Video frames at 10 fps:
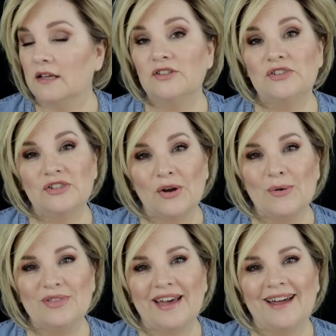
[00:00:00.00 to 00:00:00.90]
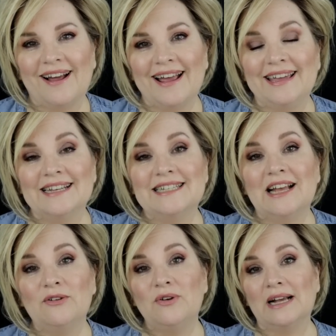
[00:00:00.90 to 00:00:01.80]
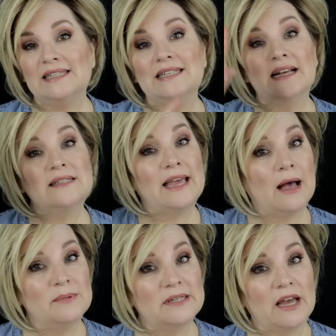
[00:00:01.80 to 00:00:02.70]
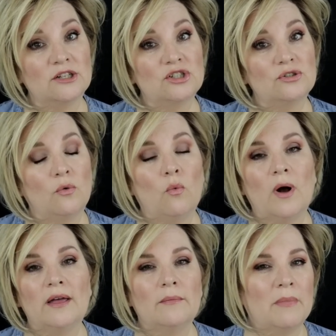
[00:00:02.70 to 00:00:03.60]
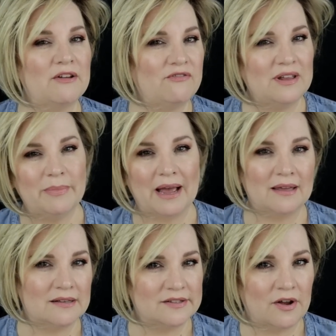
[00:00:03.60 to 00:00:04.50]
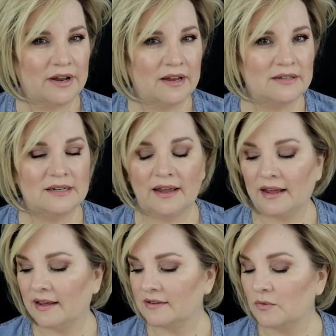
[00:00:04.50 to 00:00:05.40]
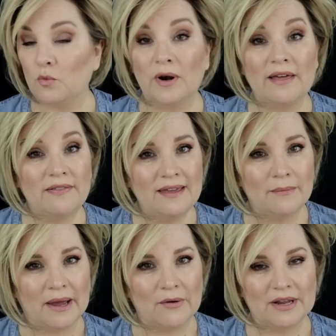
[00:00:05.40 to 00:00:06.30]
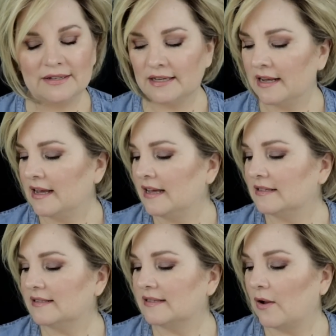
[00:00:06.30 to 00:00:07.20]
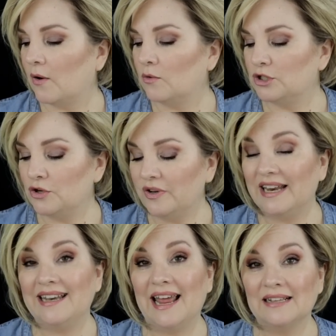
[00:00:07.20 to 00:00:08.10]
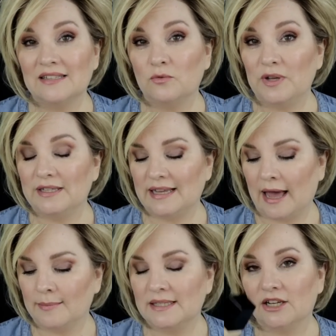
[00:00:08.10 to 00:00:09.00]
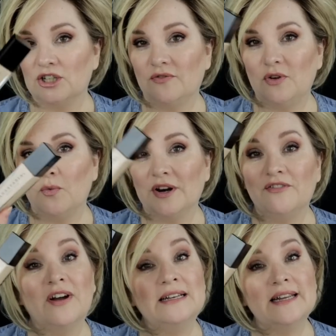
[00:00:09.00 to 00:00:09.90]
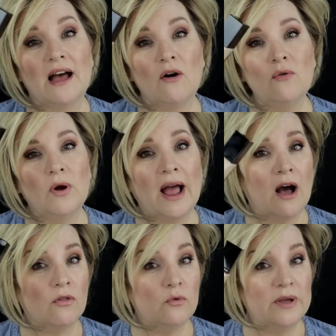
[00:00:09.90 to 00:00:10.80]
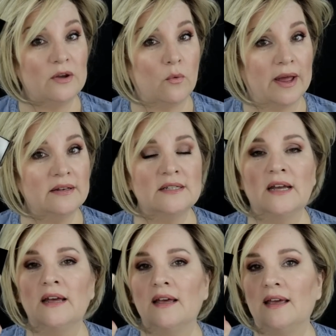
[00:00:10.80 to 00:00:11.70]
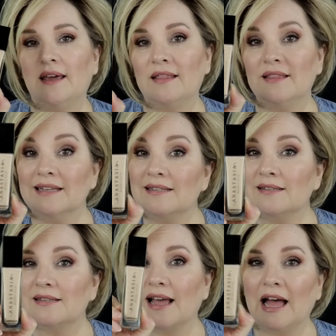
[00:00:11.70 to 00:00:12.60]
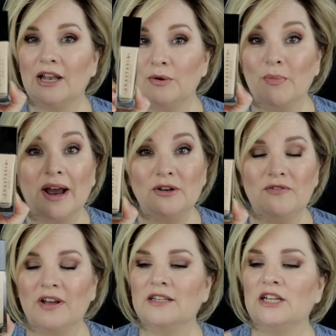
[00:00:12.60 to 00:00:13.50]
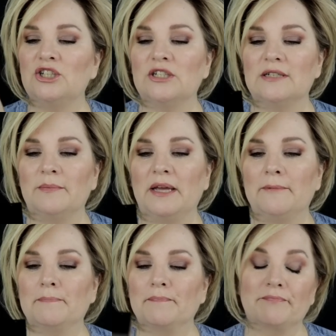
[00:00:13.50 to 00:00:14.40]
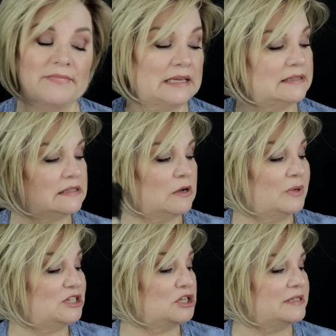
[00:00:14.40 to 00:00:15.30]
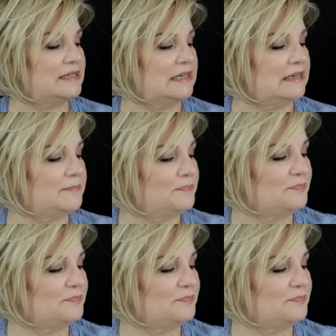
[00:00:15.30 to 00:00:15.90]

so that I can tell you guys next Gab Sesh what my feedback is on it and what I think about it. So tune in next week's Gab Sesh if you want to find out how the week went in this uh, brand new foundation to me. So we shall see.